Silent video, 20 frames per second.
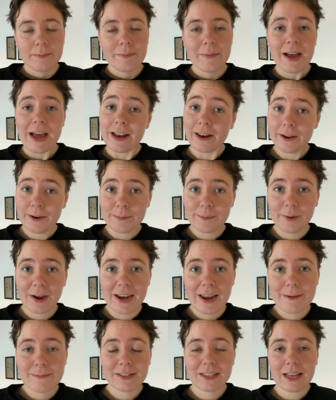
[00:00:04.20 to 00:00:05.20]
Hello, my
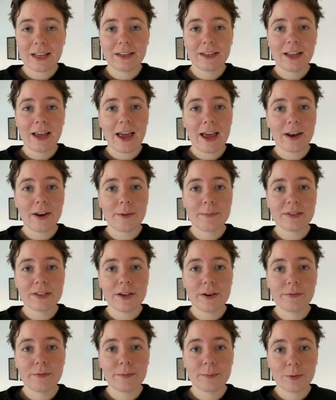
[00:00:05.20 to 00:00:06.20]
name is Eleanor and I'm a
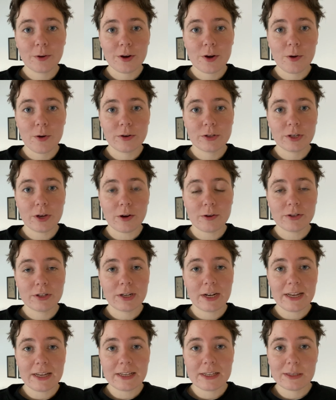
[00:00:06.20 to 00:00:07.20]
self-employed
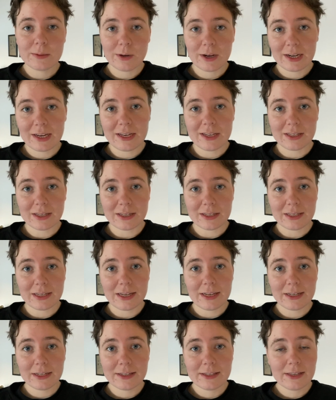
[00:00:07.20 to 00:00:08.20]
horticulturalist working in
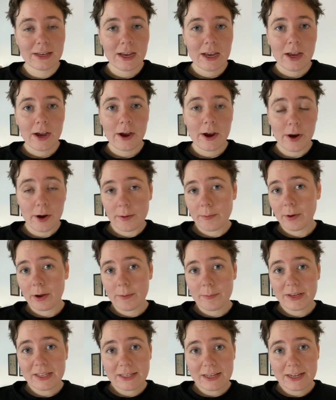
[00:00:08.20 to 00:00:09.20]
Sussex. I own my
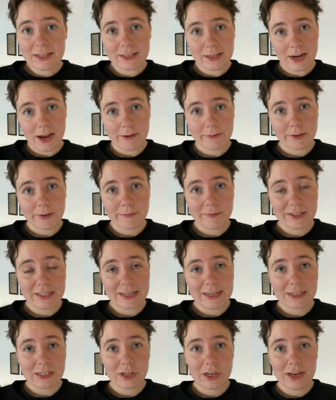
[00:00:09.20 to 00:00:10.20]
own business and have done for
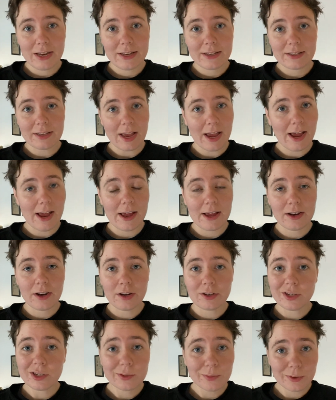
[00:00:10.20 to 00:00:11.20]
6 years, and
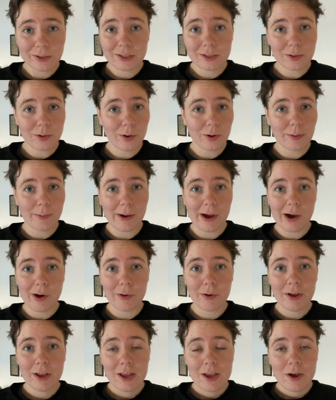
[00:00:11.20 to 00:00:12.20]
I just wanted to talk
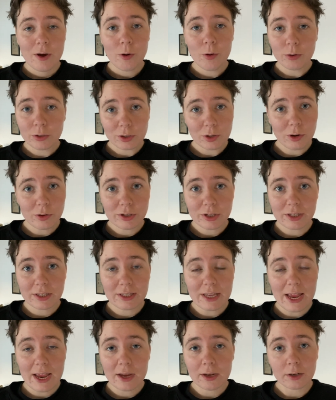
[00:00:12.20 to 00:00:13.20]
about horticulture
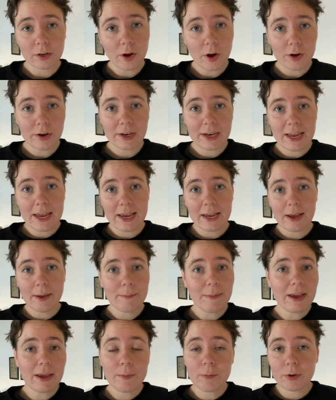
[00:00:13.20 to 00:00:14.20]
today and gardening
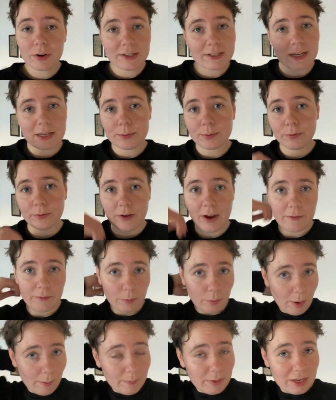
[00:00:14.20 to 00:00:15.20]
and make it more accessible for
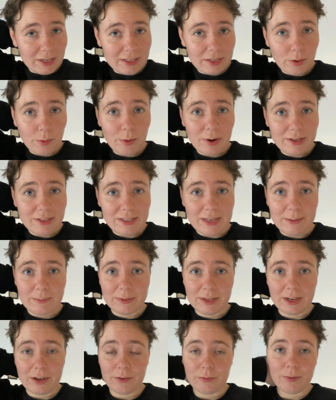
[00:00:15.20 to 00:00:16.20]
everyone, because it always
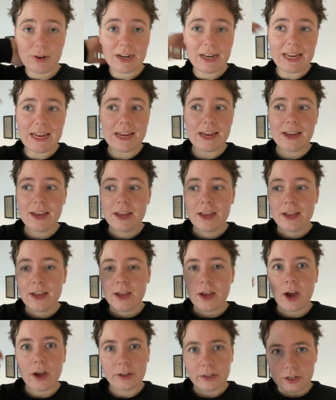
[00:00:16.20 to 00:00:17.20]
seems like a really
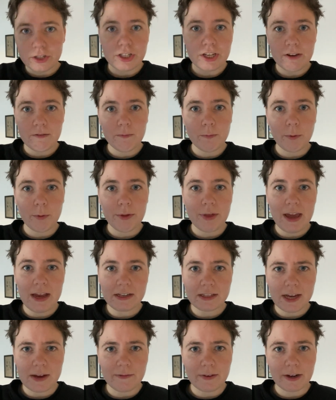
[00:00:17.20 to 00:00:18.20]
unachievable
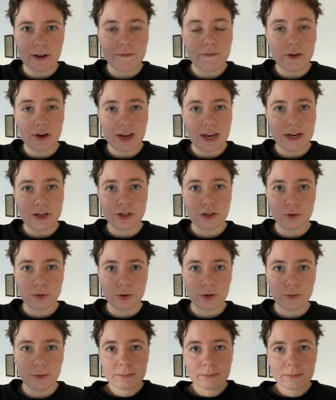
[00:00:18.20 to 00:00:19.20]
thing to have like a vocational
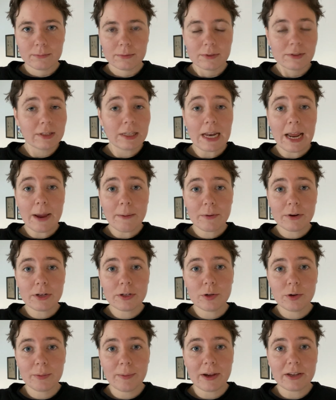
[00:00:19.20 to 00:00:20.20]
career. Today I'm going to
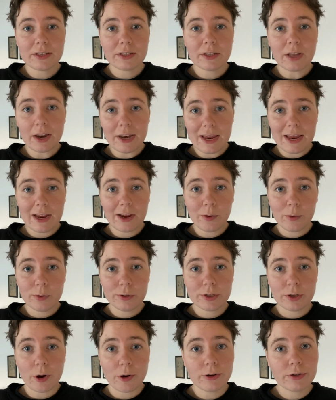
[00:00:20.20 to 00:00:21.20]
talk about studying
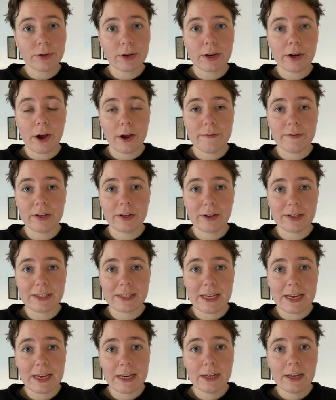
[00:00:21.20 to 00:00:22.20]
horticulture in
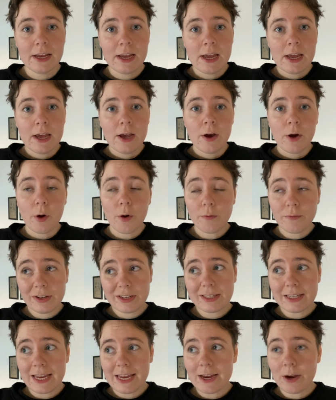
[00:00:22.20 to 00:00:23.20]
COVID-19.
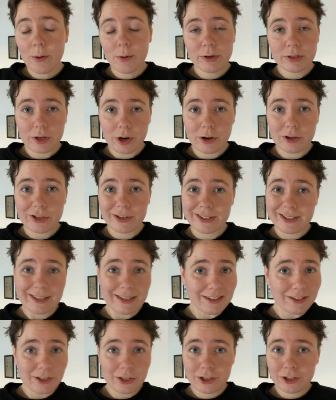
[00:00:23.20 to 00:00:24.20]
Obviously, horticulture is an
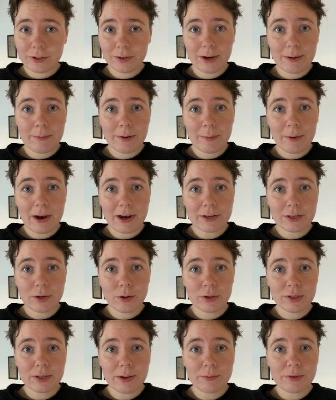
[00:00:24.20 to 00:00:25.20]
extremely
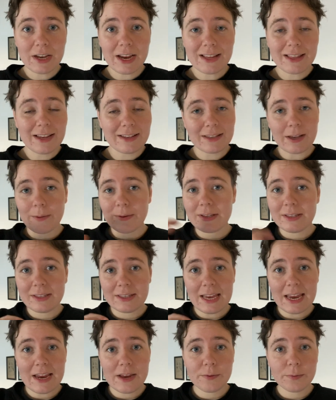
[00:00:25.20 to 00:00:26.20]
practical subject. That's how it's
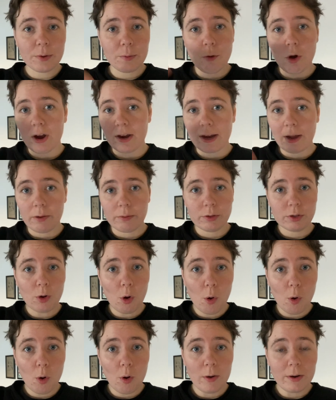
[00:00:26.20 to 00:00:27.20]
seen. We work
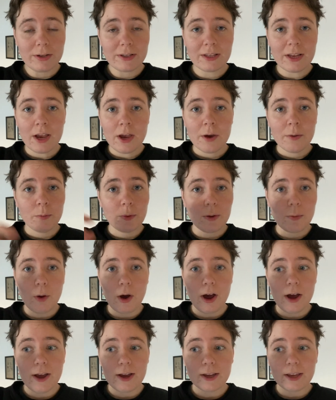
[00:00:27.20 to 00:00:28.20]
outdoors, we
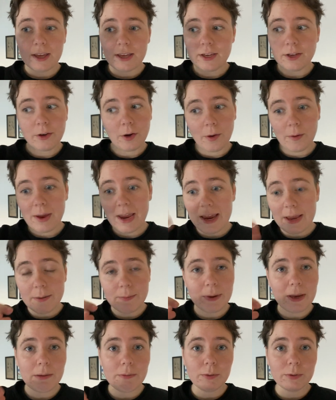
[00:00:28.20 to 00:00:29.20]
work, you know,
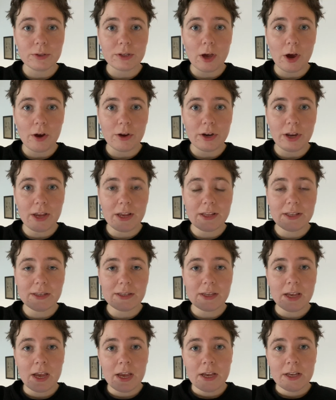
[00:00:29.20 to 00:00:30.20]
in people's
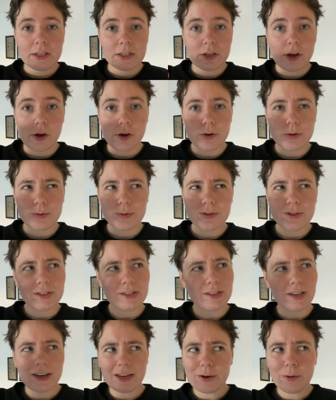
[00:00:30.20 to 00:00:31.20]
gardens. So to
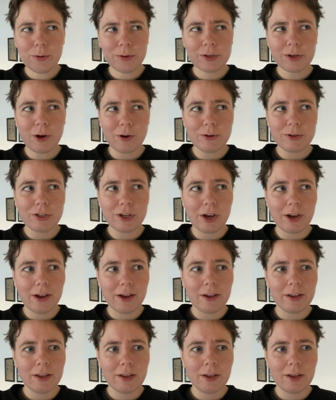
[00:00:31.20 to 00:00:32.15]
study horticulture